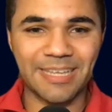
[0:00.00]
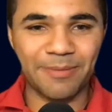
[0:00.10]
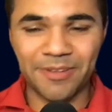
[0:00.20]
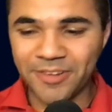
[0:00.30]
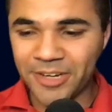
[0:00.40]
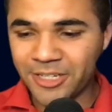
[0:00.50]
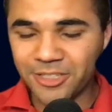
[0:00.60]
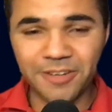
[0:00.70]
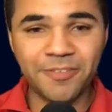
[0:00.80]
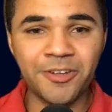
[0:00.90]
I mean, if
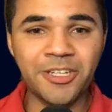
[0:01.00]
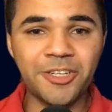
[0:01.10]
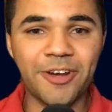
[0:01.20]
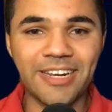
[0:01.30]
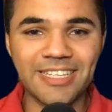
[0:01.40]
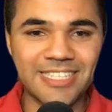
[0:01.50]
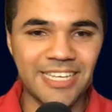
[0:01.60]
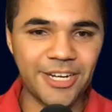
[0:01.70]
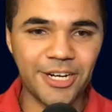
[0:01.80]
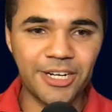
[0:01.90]
you were to create a
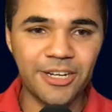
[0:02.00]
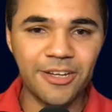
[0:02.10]
tier